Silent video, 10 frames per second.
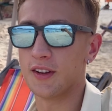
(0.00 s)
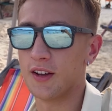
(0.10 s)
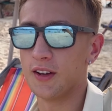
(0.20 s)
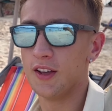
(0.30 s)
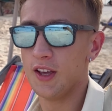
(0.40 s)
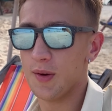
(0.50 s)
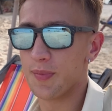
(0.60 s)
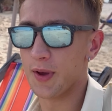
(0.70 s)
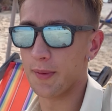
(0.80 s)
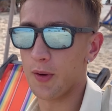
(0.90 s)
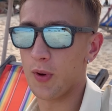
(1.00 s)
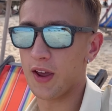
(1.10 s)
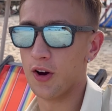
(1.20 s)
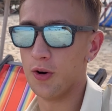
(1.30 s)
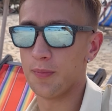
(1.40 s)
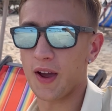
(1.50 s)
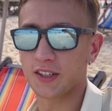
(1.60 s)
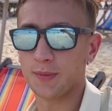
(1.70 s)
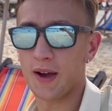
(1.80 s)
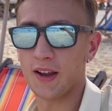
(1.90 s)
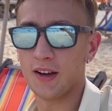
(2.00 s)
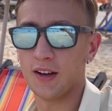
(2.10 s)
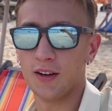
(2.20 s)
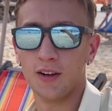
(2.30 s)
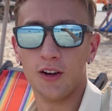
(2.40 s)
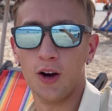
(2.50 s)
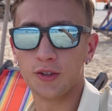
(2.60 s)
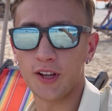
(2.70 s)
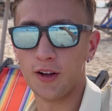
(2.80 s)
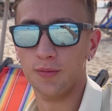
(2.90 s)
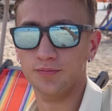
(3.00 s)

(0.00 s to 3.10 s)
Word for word: uh, be on my way home back to my uh, hotel.